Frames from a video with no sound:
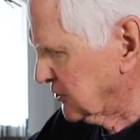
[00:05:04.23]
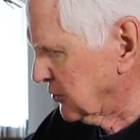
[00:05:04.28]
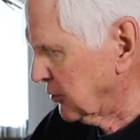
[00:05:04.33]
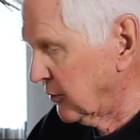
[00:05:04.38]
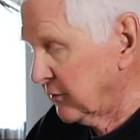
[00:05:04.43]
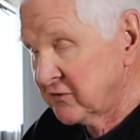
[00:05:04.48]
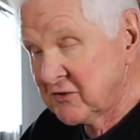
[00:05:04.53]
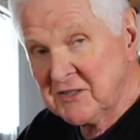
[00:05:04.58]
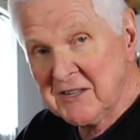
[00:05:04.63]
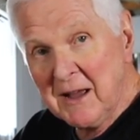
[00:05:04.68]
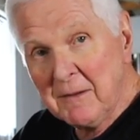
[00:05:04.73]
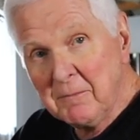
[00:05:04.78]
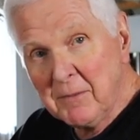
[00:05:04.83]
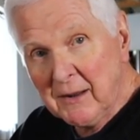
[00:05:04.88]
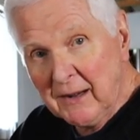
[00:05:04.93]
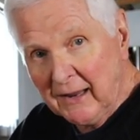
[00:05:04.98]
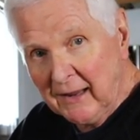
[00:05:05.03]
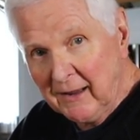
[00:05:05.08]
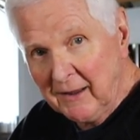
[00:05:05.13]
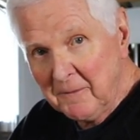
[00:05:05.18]
So if
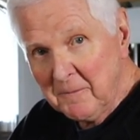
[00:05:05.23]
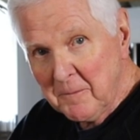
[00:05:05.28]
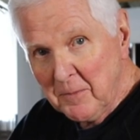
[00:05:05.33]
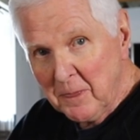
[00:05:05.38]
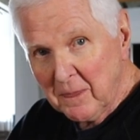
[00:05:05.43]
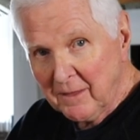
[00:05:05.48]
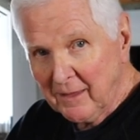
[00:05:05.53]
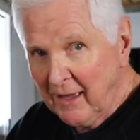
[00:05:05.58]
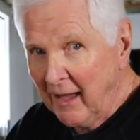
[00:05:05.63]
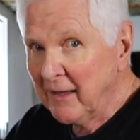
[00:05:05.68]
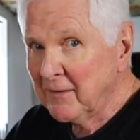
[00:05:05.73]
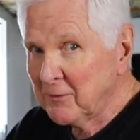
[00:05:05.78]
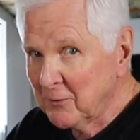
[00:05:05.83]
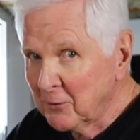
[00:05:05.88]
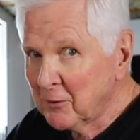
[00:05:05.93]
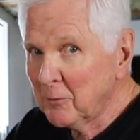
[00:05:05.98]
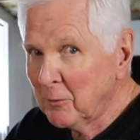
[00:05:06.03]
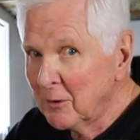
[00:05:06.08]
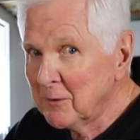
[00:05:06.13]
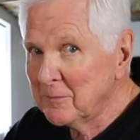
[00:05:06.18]
somebody, and
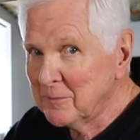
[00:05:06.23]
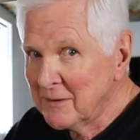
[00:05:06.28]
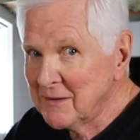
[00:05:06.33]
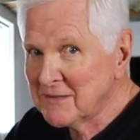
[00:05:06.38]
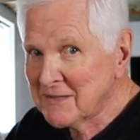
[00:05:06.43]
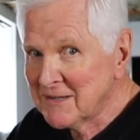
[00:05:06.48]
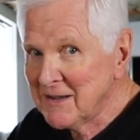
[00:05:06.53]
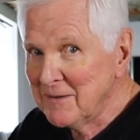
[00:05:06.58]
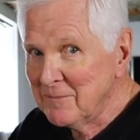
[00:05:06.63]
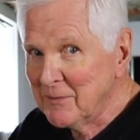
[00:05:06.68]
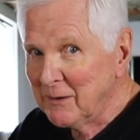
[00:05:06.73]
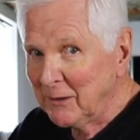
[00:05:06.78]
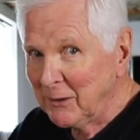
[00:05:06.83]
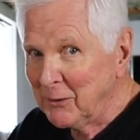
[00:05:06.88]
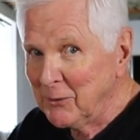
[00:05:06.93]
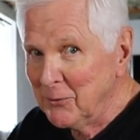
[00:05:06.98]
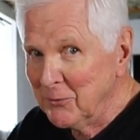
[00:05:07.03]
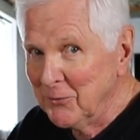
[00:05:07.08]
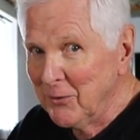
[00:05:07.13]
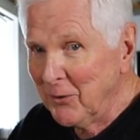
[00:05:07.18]
there will be somebody,
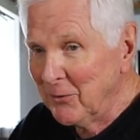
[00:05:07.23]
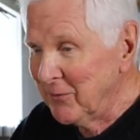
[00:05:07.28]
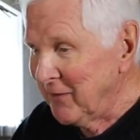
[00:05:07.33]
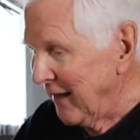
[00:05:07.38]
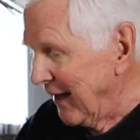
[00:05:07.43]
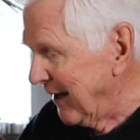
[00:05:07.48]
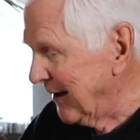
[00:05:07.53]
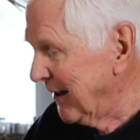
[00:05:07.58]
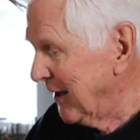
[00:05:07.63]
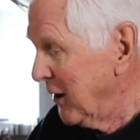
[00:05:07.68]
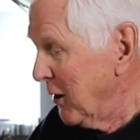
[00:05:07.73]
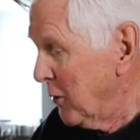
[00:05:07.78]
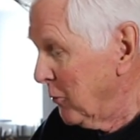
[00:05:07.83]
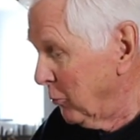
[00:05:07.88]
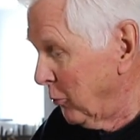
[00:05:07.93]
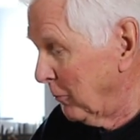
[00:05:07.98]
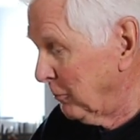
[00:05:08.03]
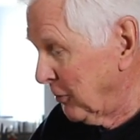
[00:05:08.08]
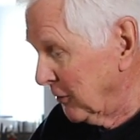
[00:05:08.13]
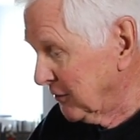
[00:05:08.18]
you know that,
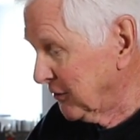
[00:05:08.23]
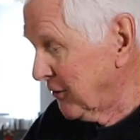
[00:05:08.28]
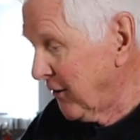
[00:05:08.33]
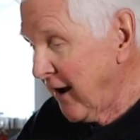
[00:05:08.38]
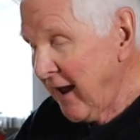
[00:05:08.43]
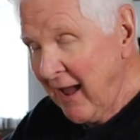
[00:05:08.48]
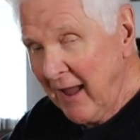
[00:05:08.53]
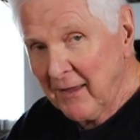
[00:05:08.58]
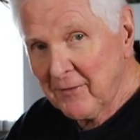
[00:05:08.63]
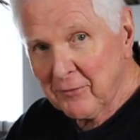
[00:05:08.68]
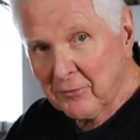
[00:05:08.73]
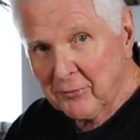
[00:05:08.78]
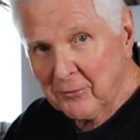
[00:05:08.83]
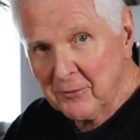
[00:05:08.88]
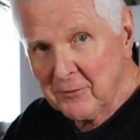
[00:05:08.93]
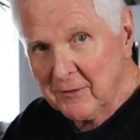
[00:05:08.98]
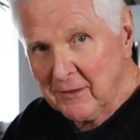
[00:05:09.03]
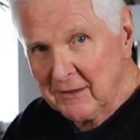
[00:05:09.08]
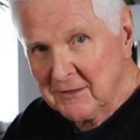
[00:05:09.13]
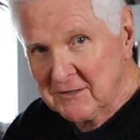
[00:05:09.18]
will put their hand
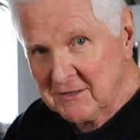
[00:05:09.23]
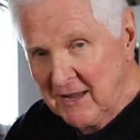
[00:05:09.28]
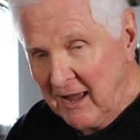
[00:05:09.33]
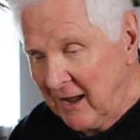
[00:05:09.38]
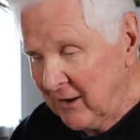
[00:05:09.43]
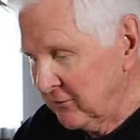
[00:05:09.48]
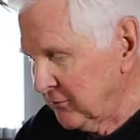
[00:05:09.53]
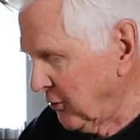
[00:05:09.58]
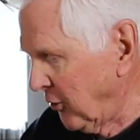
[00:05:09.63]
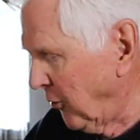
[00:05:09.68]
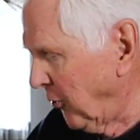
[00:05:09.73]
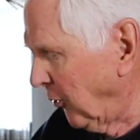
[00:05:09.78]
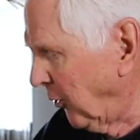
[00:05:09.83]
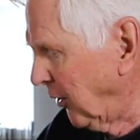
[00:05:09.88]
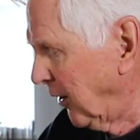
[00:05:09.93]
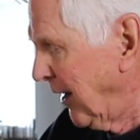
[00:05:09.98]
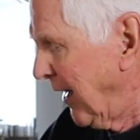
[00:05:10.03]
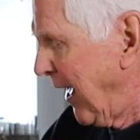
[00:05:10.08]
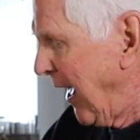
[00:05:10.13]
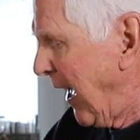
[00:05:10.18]
through the sound
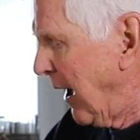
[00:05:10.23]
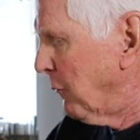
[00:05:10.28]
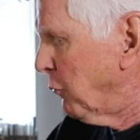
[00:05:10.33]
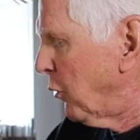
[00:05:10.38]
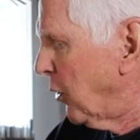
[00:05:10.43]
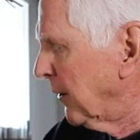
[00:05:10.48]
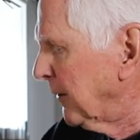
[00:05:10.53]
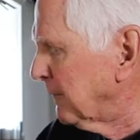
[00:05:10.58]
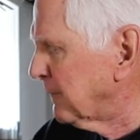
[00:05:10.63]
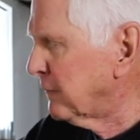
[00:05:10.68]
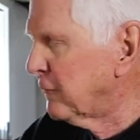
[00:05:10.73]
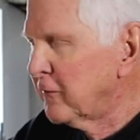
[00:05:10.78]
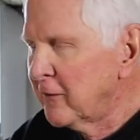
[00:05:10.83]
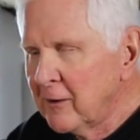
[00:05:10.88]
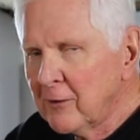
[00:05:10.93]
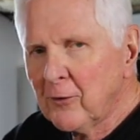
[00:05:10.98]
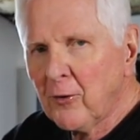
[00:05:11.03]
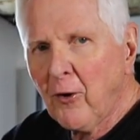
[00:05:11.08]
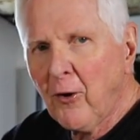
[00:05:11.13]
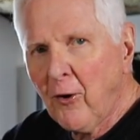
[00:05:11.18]
hole and want to
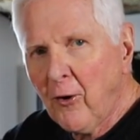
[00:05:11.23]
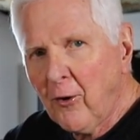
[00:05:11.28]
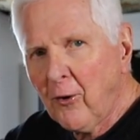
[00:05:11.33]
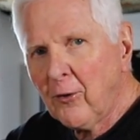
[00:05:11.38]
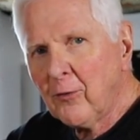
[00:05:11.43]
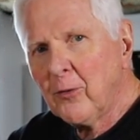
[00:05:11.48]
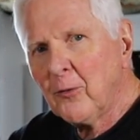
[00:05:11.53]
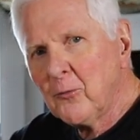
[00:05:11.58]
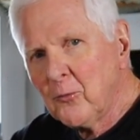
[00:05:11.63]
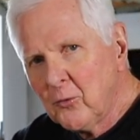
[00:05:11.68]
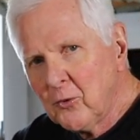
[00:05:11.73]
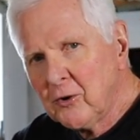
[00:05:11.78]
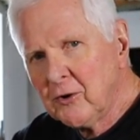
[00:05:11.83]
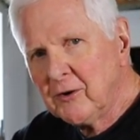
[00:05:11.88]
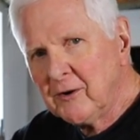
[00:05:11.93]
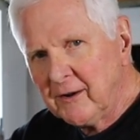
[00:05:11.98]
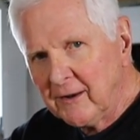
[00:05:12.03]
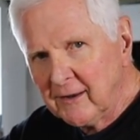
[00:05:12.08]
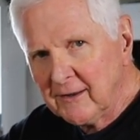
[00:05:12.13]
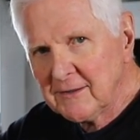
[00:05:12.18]
feel all the
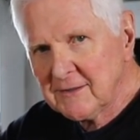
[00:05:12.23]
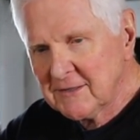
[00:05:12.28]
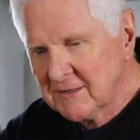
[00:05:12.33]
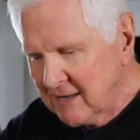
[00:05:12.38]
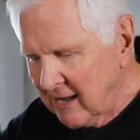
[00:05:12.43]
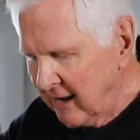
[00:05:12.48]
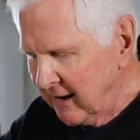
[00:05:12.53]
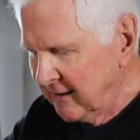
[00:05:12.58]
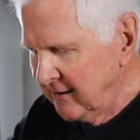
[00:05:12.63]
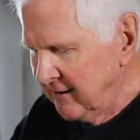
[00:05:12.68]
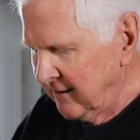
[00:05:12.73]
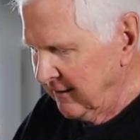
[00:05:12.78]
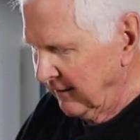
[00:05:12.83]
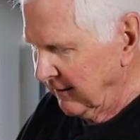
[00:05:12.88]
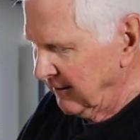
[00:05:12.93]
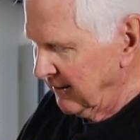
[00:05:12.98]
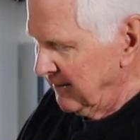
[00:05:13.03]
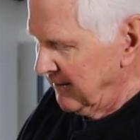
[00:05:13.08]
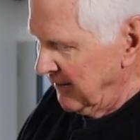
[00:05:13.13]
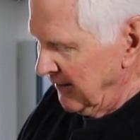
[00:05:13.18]
wood inside
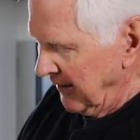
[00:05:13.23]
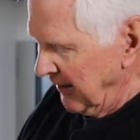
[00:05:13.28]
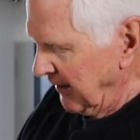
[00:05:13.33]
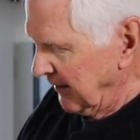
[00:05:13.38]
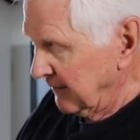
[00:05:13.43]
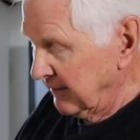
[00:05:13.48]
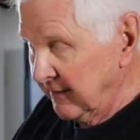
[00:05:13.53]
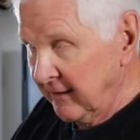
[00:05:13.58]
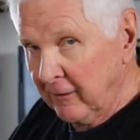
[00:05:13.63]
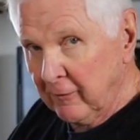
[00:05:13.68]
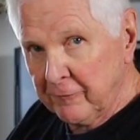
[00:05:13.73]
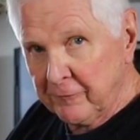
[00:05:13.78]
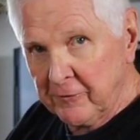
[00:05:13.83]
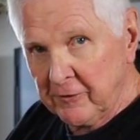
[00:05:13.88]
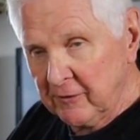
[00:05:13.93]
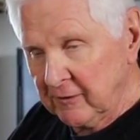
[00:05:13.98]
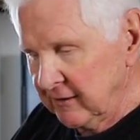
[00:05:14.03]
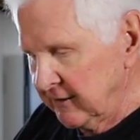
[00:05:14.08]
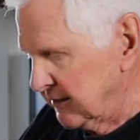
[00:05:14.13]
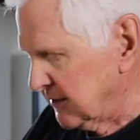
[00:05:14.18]
here, and they'll
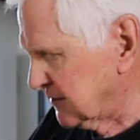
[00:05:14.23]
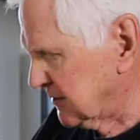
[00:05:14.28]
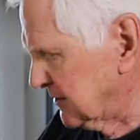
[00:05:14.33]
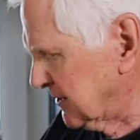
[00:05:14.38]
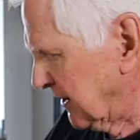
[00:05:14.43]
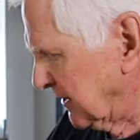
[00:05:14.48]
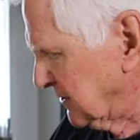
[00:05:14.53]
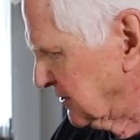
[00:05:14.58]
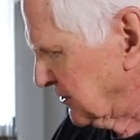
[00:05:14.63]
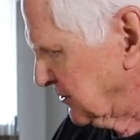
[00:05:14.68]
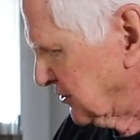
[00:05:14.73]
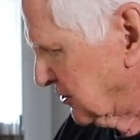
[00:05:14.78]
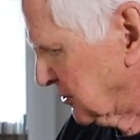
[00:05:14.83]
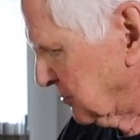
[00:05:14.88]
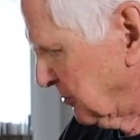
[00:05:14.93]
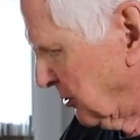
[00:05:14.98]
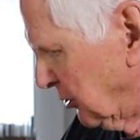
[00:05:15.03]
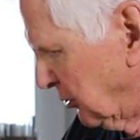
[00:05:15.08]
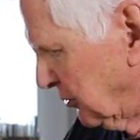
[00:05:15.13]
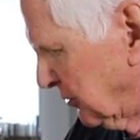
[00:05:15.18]
feel this nice and
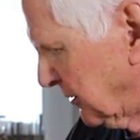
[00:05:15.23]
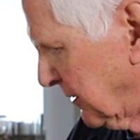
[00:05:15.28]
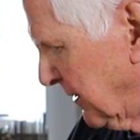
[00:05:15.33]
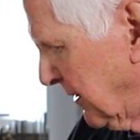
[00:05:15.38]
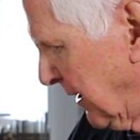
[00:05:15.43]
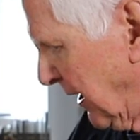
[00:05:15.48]
smooth.